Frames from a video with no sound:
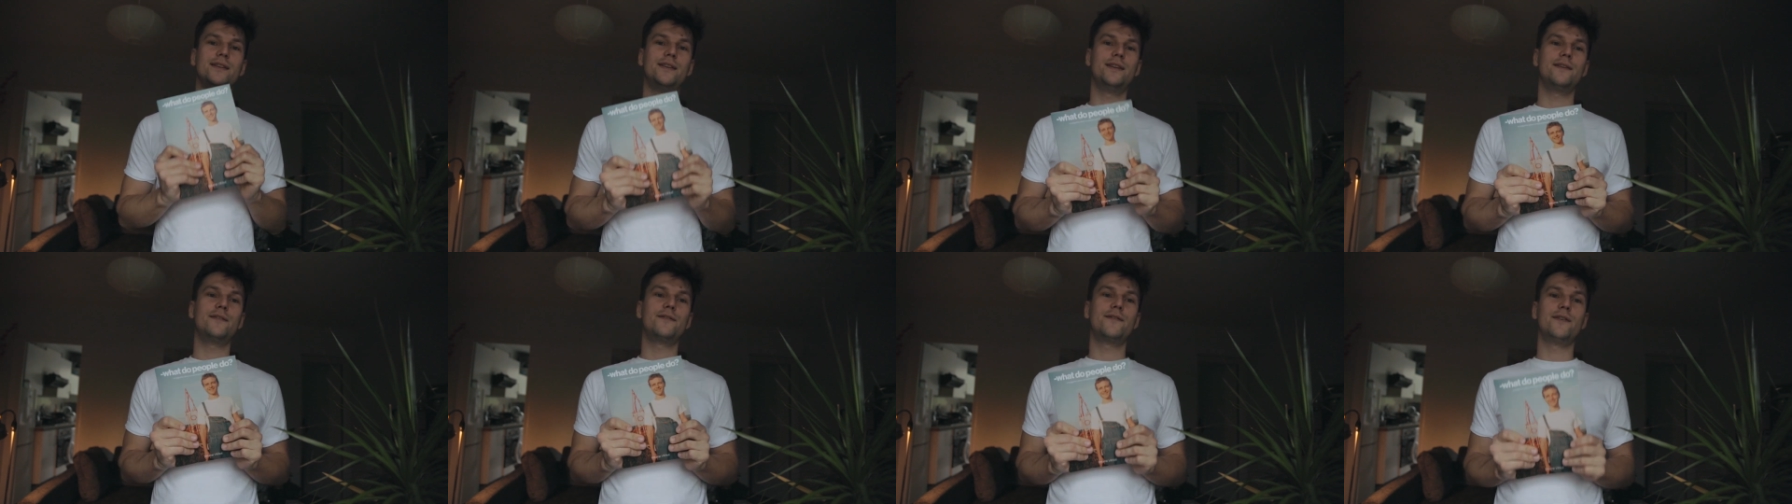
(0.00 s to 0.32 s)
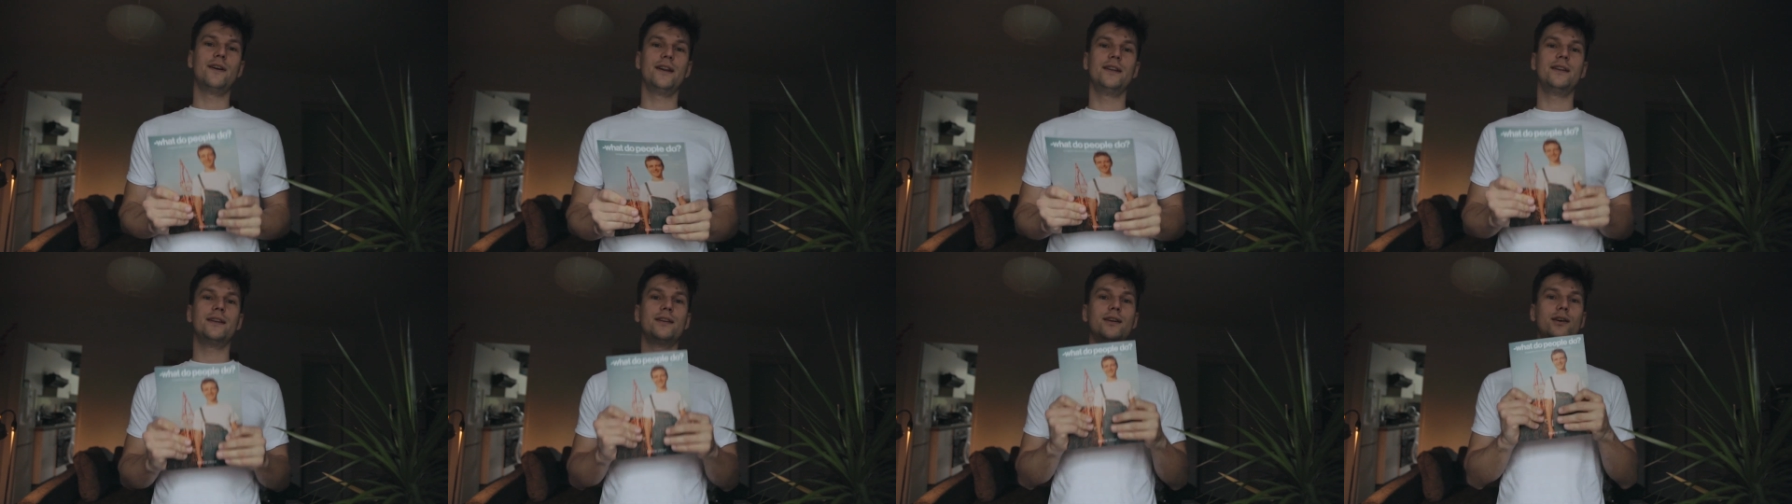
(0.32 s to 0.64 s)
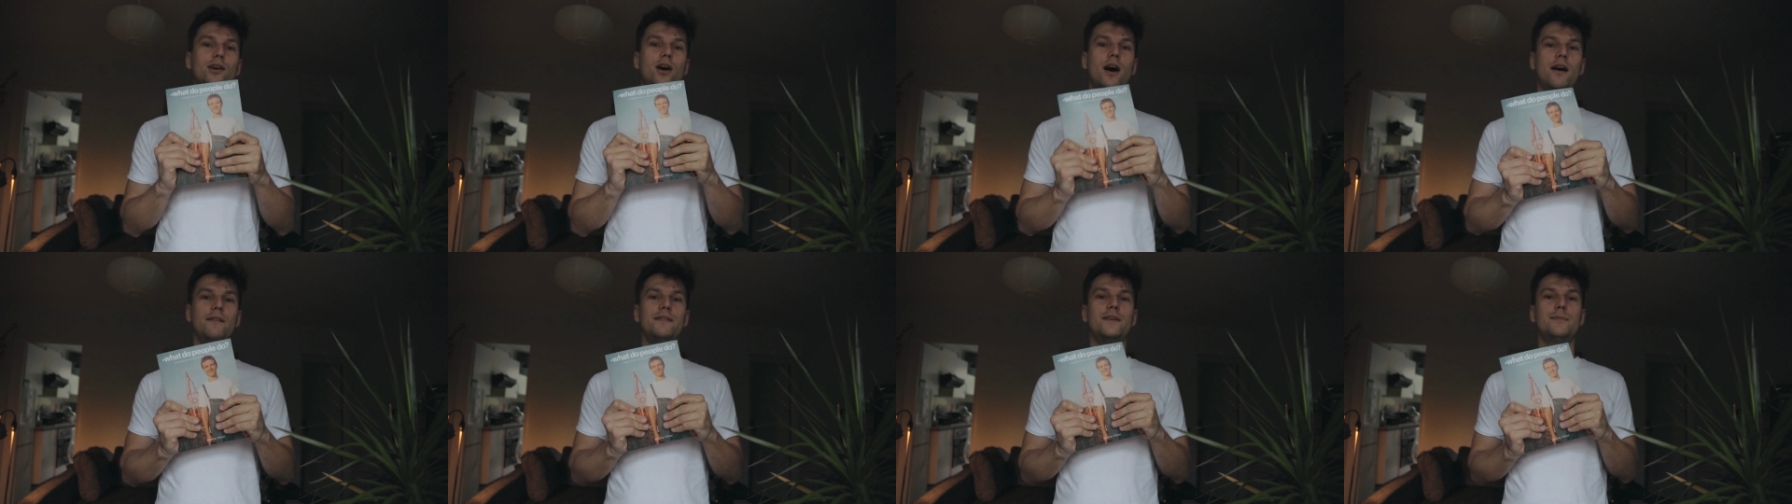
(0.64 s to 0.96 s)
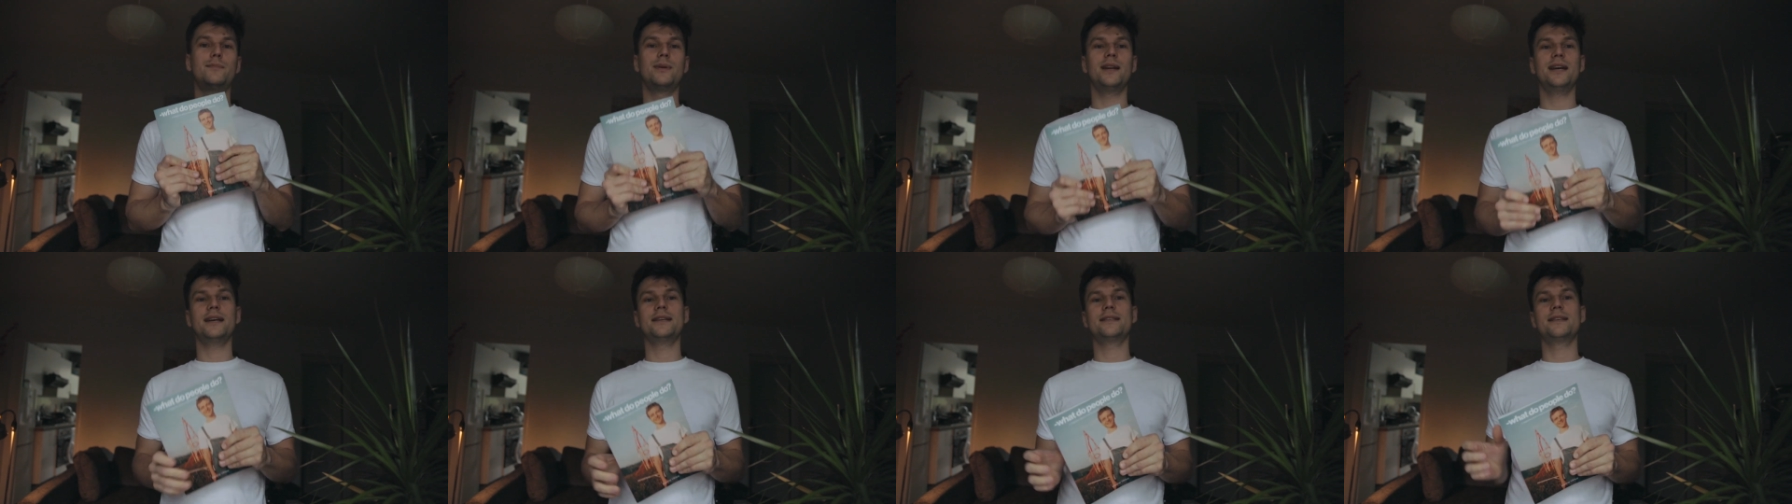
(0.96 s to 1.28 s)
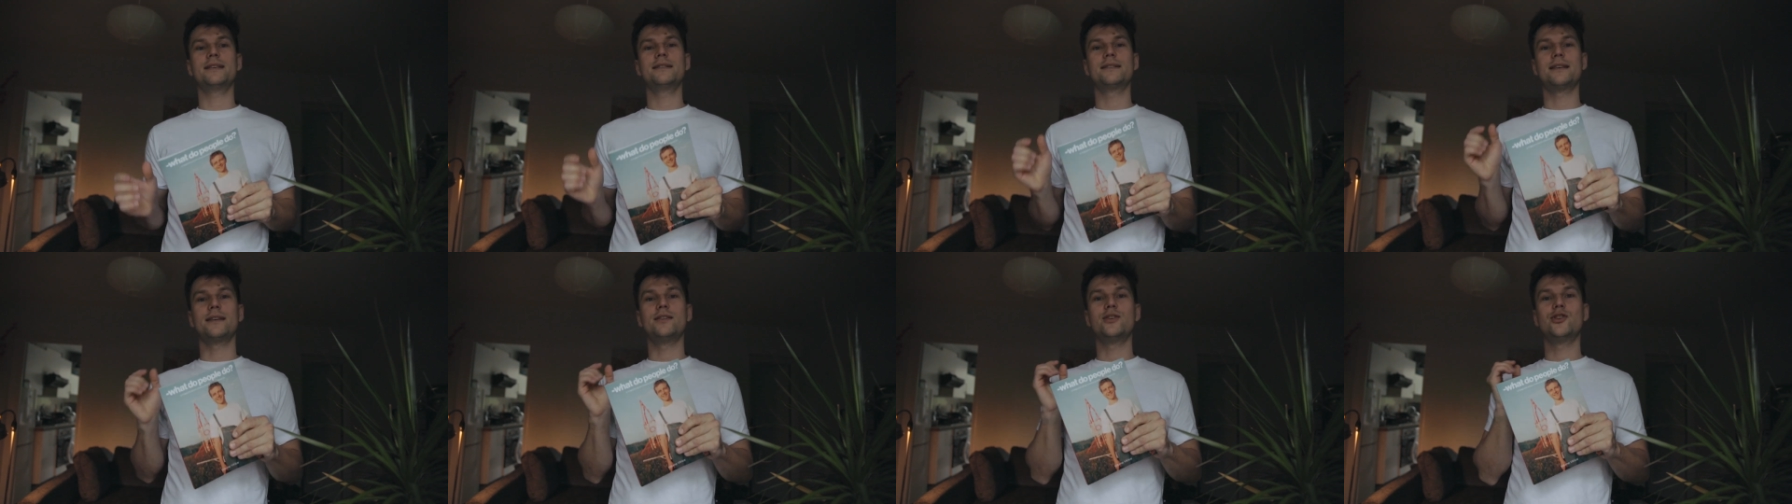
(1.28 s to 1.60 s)
different coffee
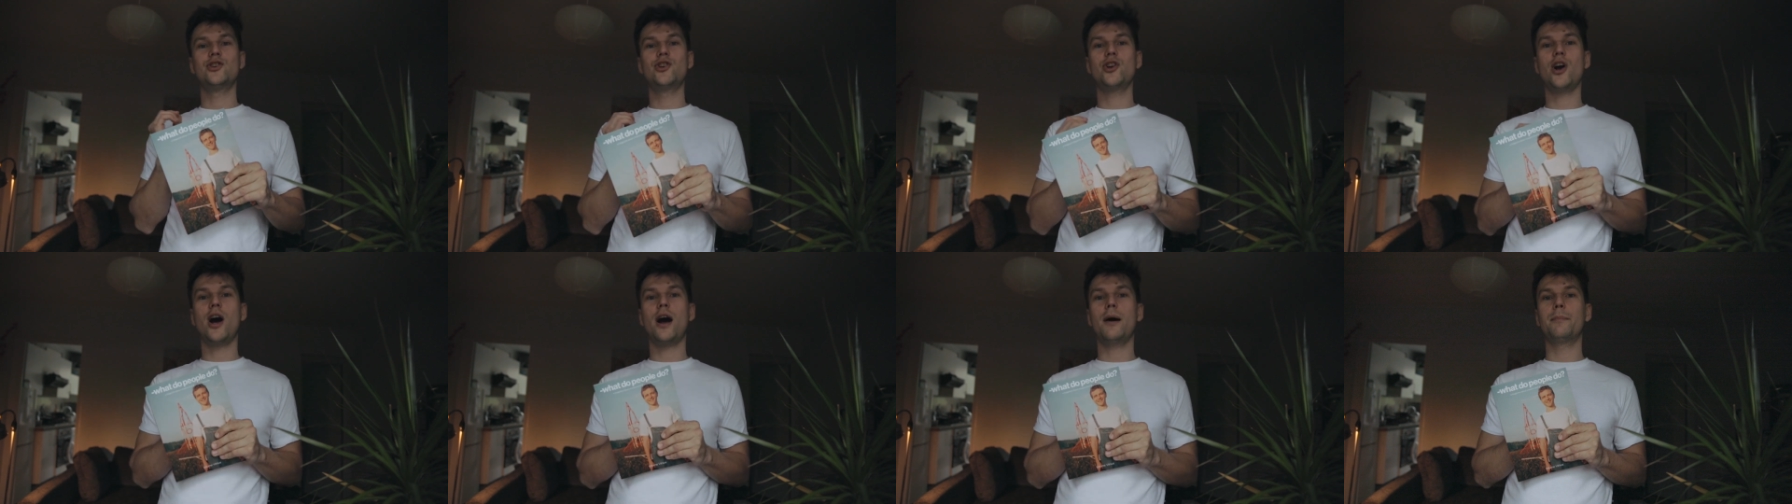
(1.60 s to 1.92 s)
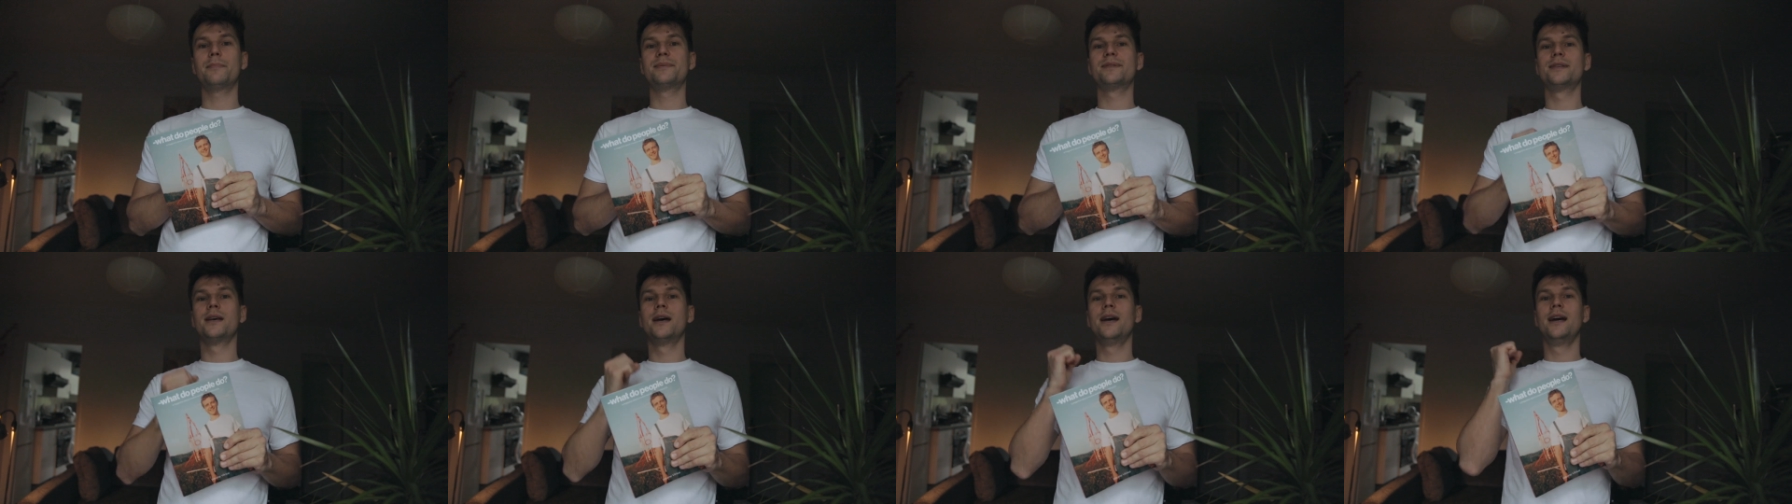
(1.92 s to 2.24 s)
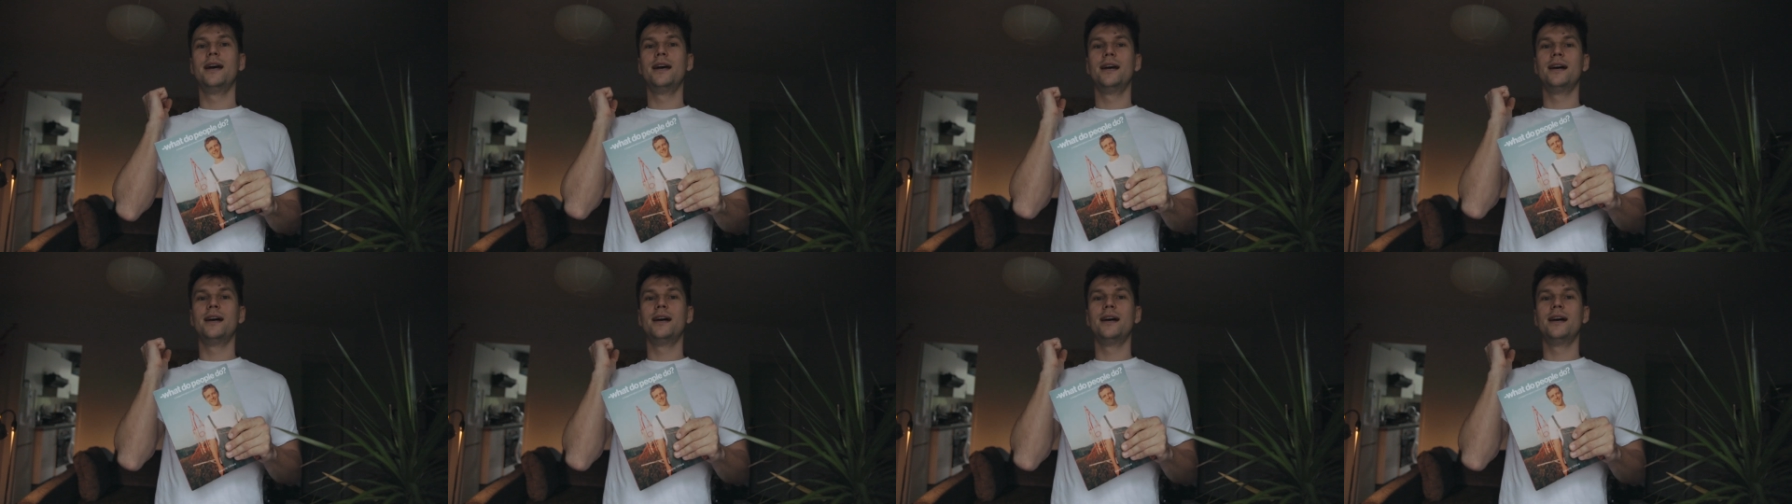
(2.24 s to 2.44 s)
places and shops,